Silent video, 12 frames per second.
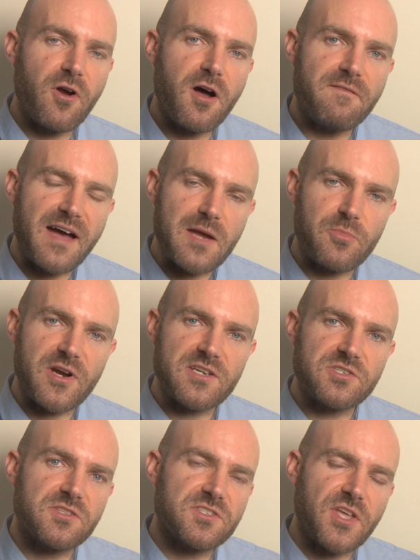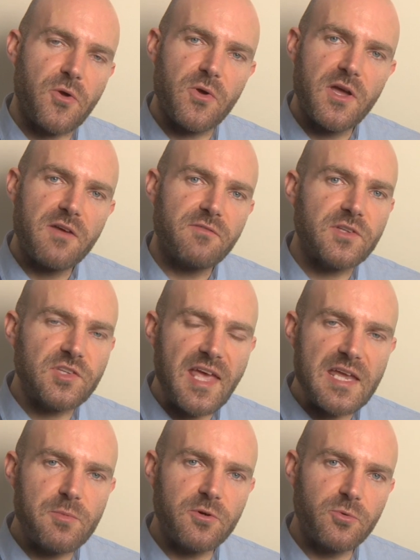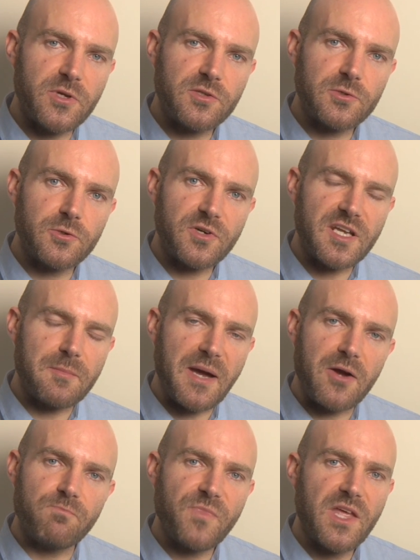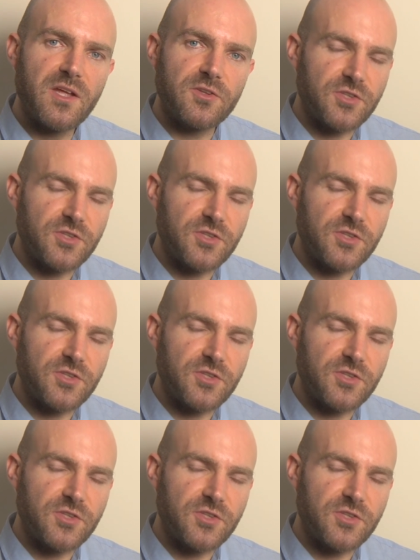are vibrations. So the table we're talking about,